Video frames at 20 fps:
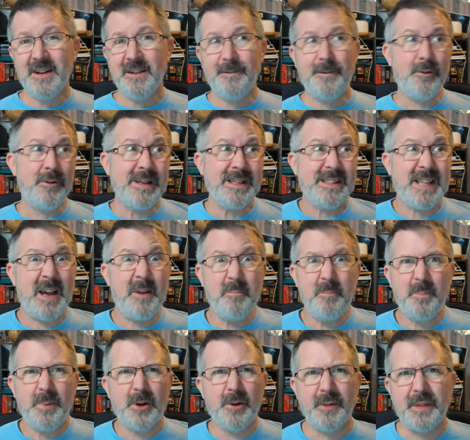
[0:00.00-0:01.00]
for
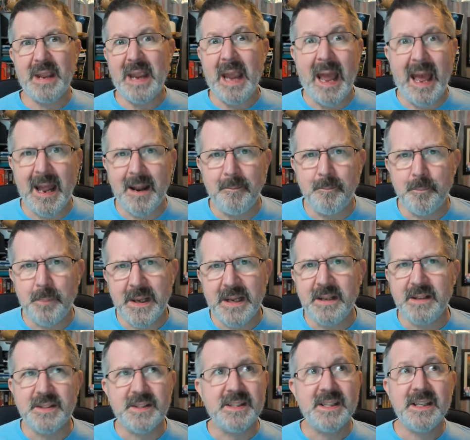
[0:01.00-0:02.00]
example, the
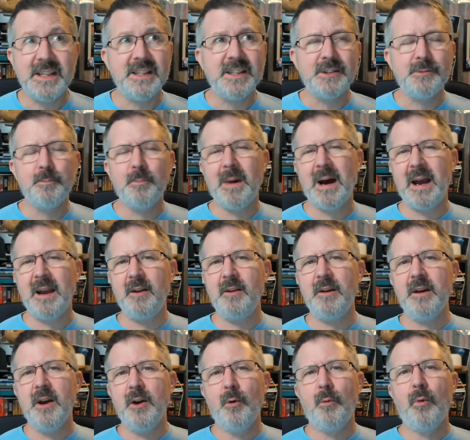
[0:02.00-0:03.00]
NPCs might
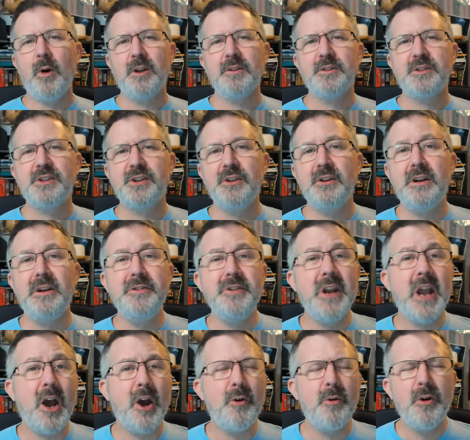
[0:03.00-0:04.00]
want to
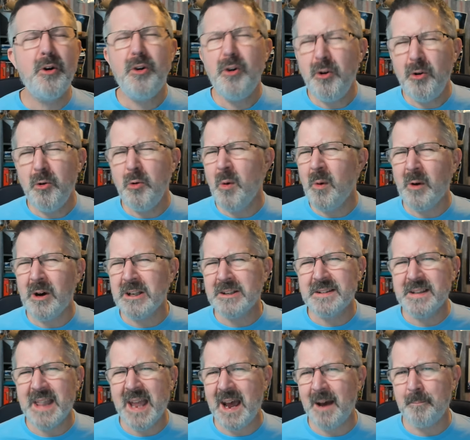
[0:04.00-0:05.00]
know who
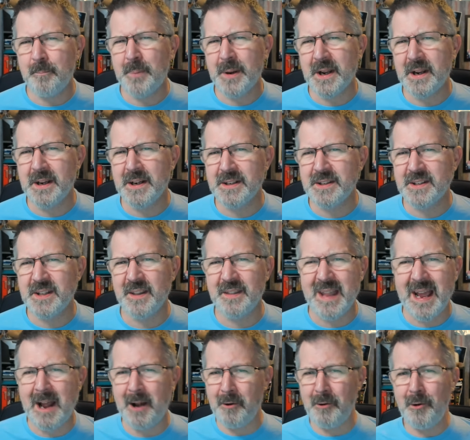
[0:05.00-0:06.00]
was that person,
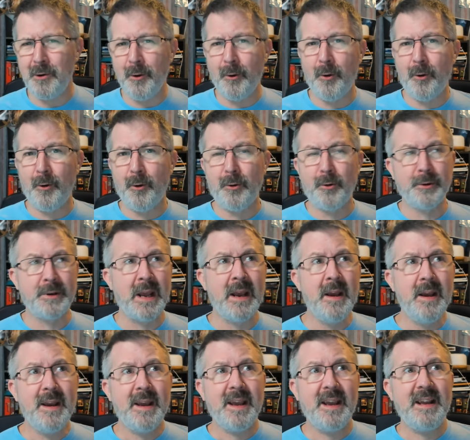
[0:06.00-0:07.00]
that lord
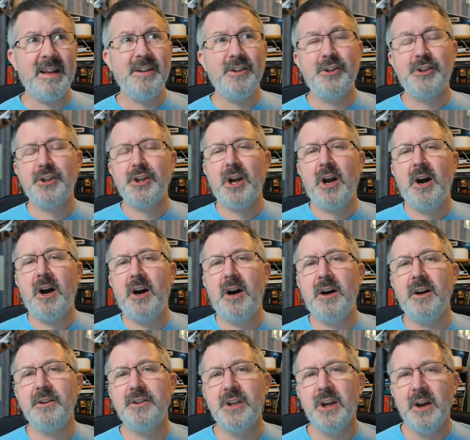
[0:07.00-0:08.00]
in
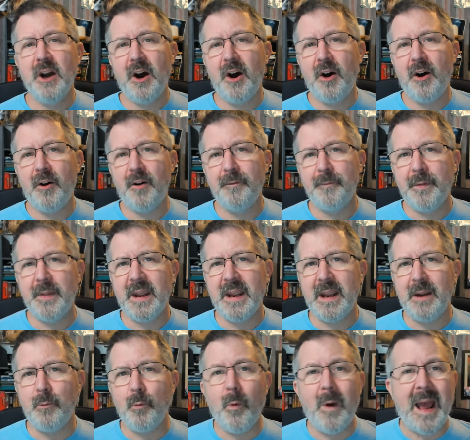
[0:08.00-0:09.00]
charge of
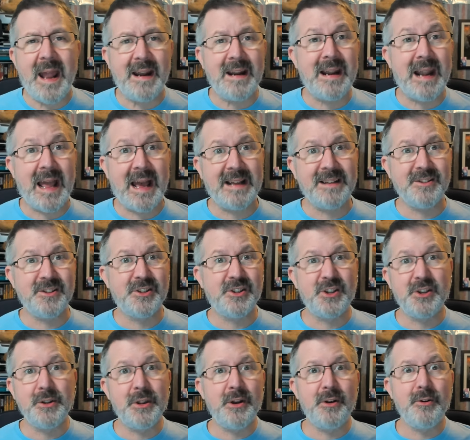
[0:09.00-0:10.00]
the wetlands
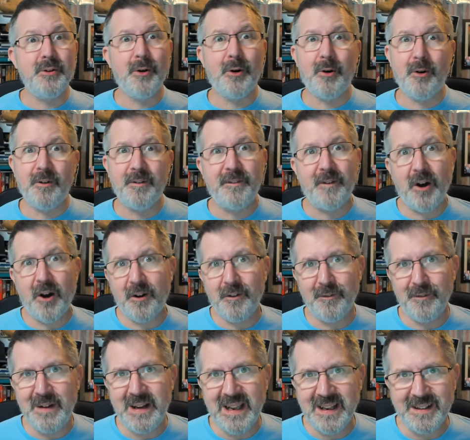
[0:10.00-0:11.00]
to the north
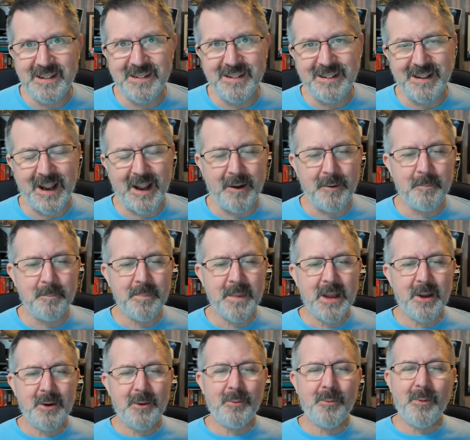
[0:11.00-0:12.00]
of Lindo.
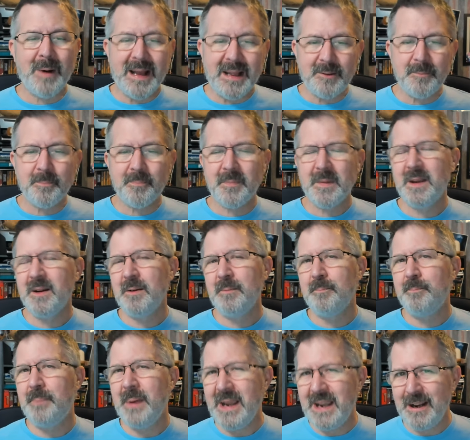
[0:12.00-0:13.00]
Well,
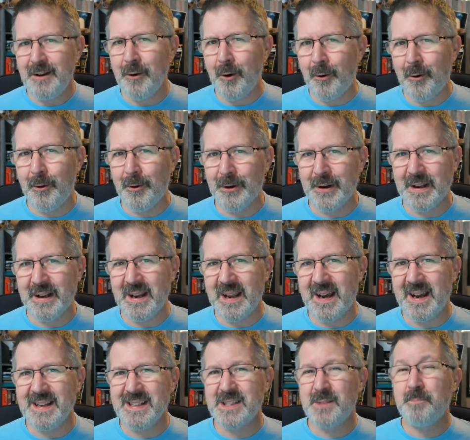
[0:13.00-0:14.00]
being
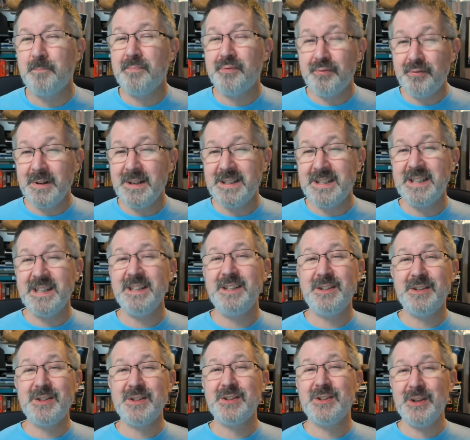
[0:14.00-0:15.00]
organized pretty
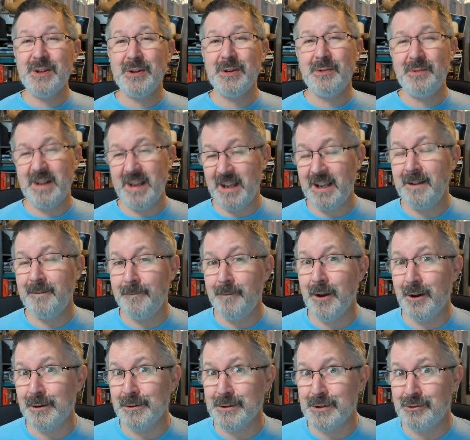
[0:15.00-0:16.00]
soon, if
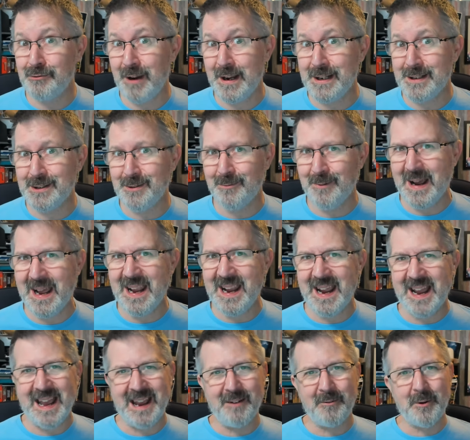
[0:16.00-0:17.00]
not straight
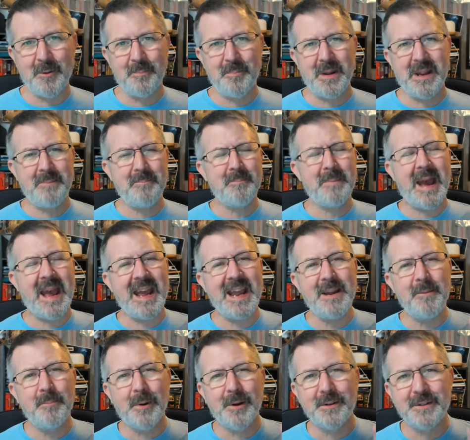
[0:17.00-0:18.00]
away, I will be
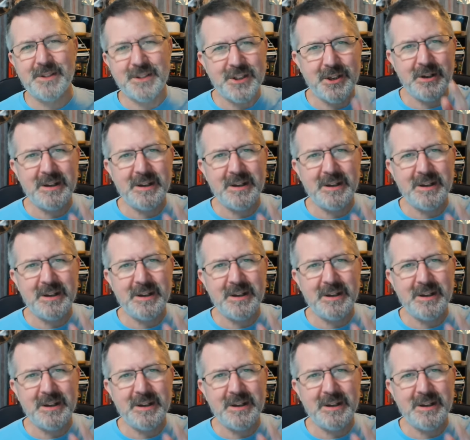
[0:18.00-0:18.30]
able to